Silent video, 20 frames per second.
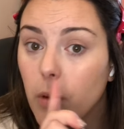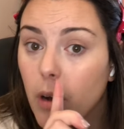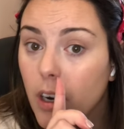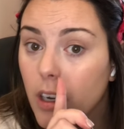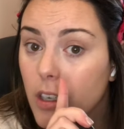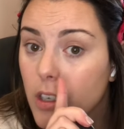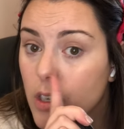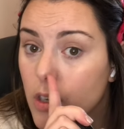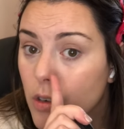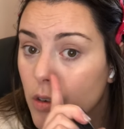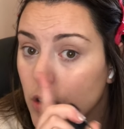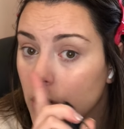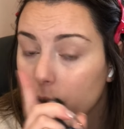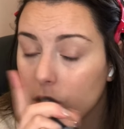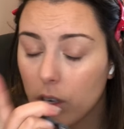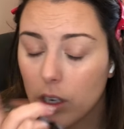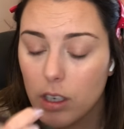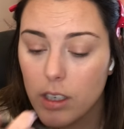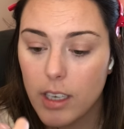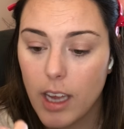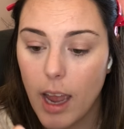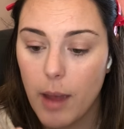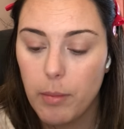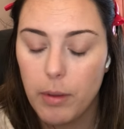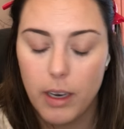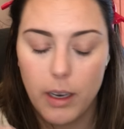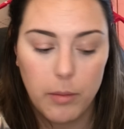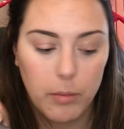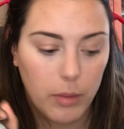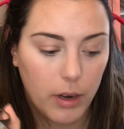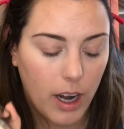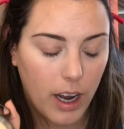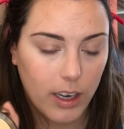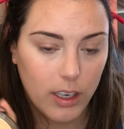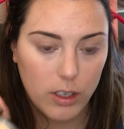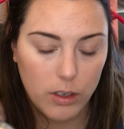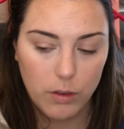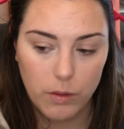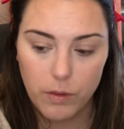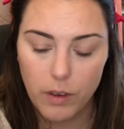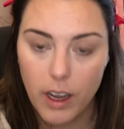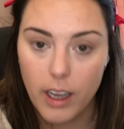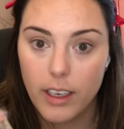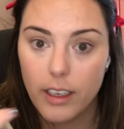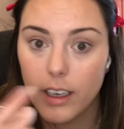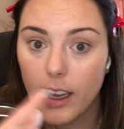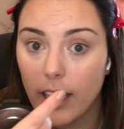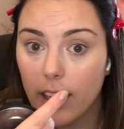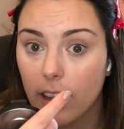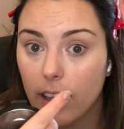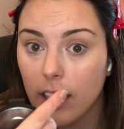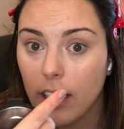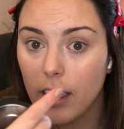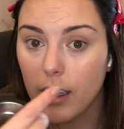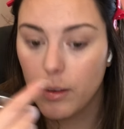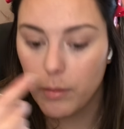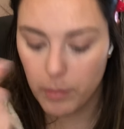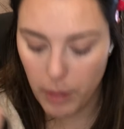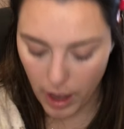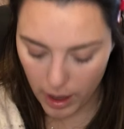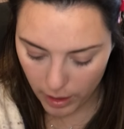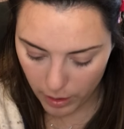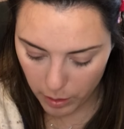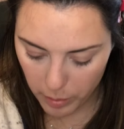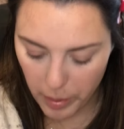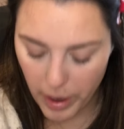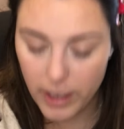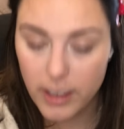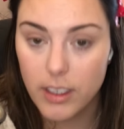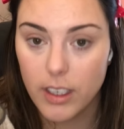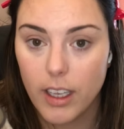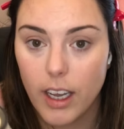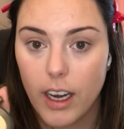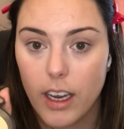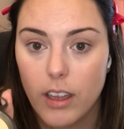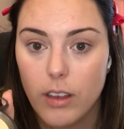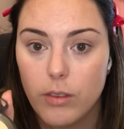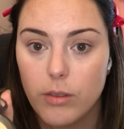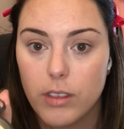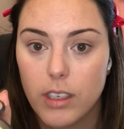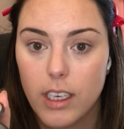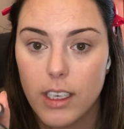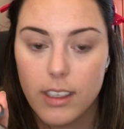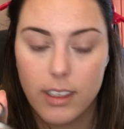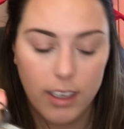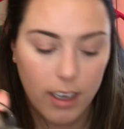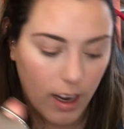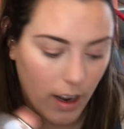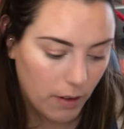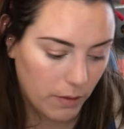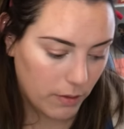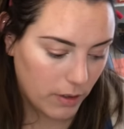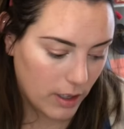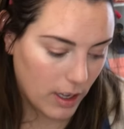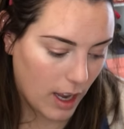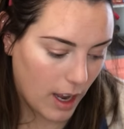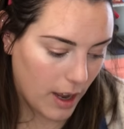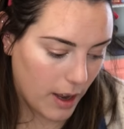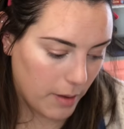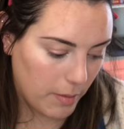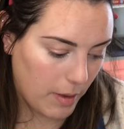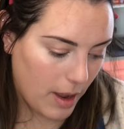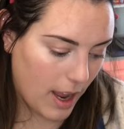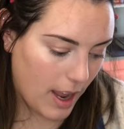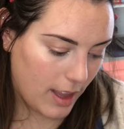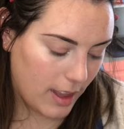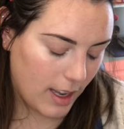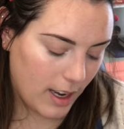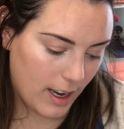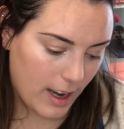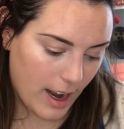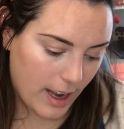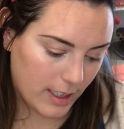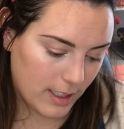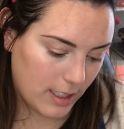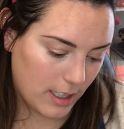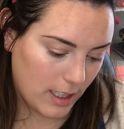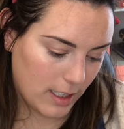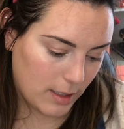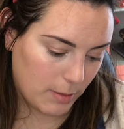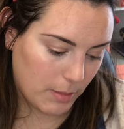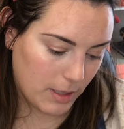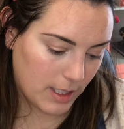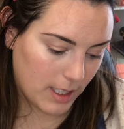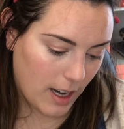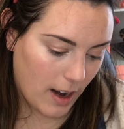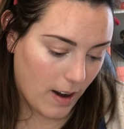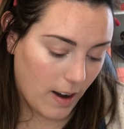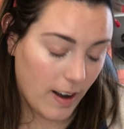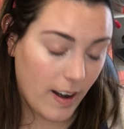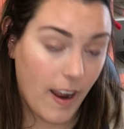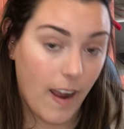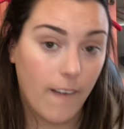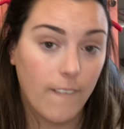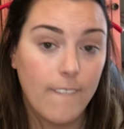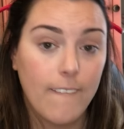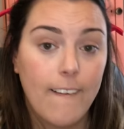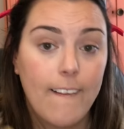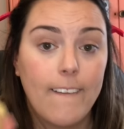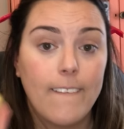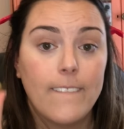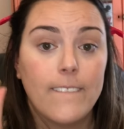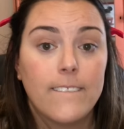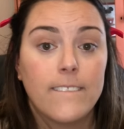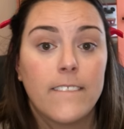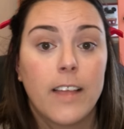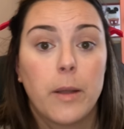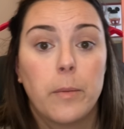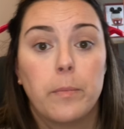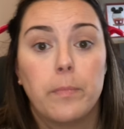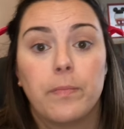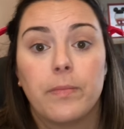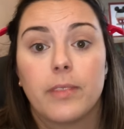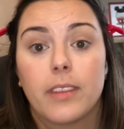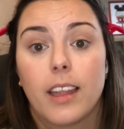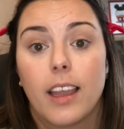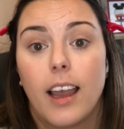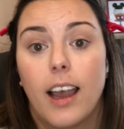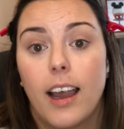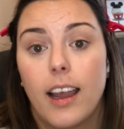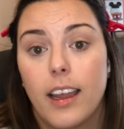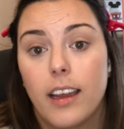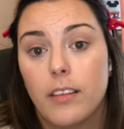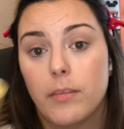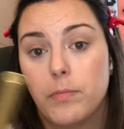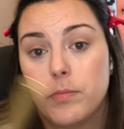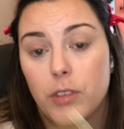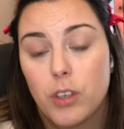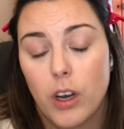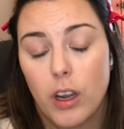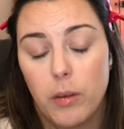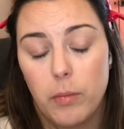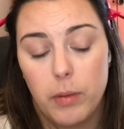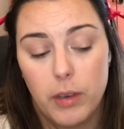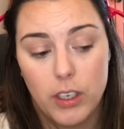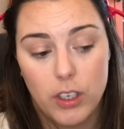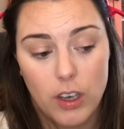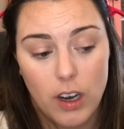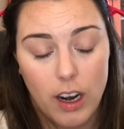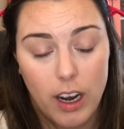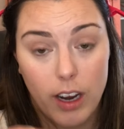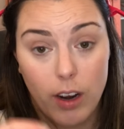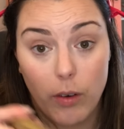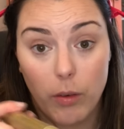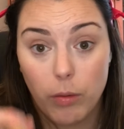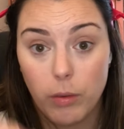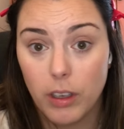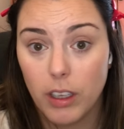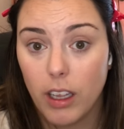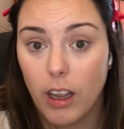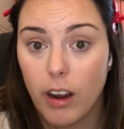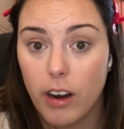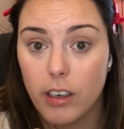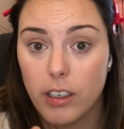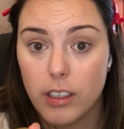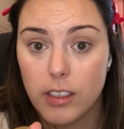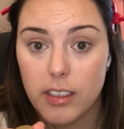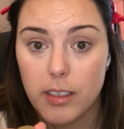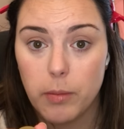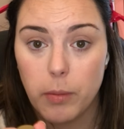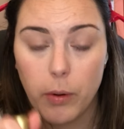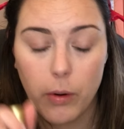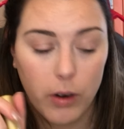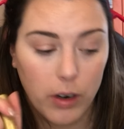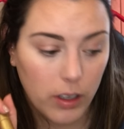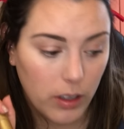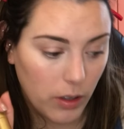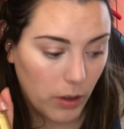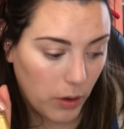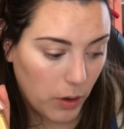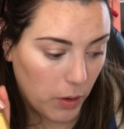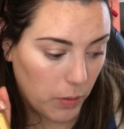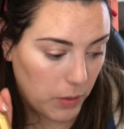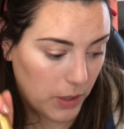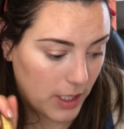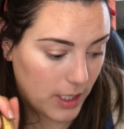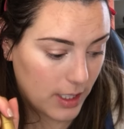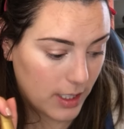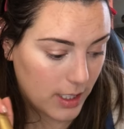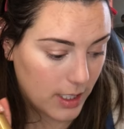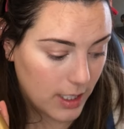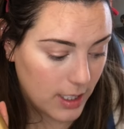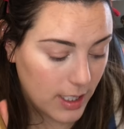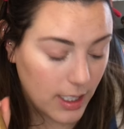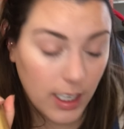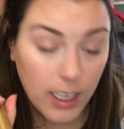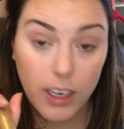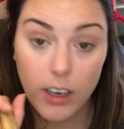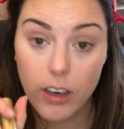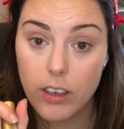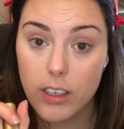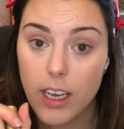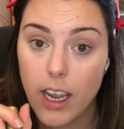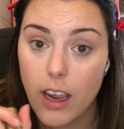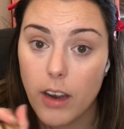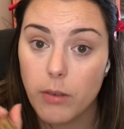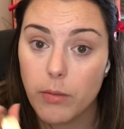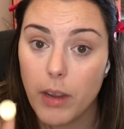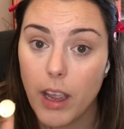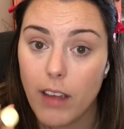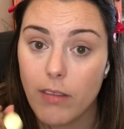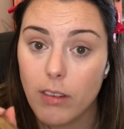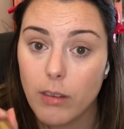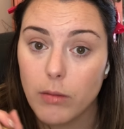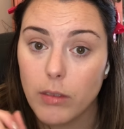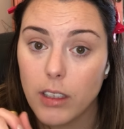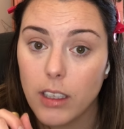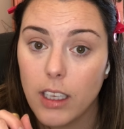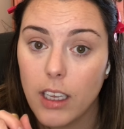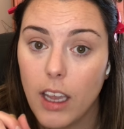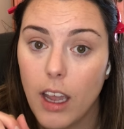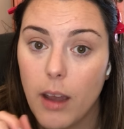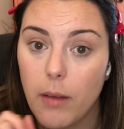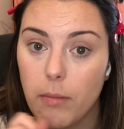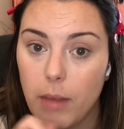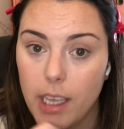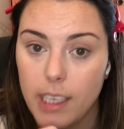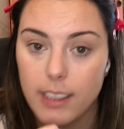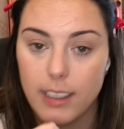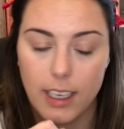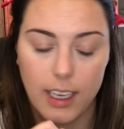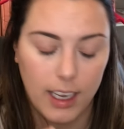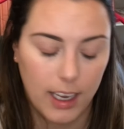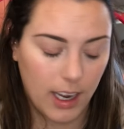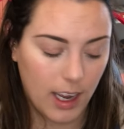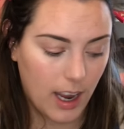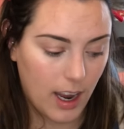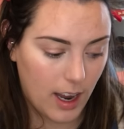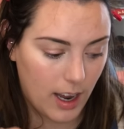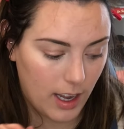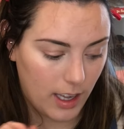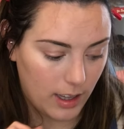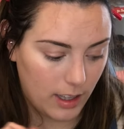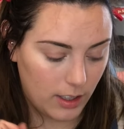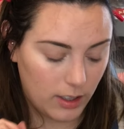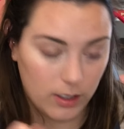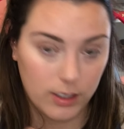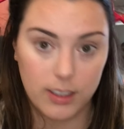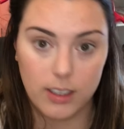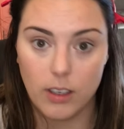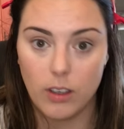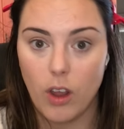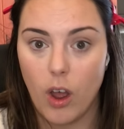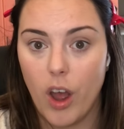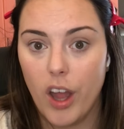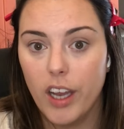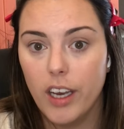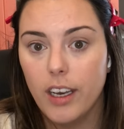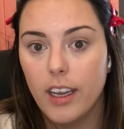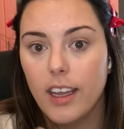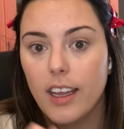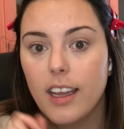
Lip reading: wanted to, you could tap it in, but I do find that the little pencil that I used is enough. And then next is mascara. Now, I have been trying really hard to support local businesses, and in our town we have a really amazing little salon,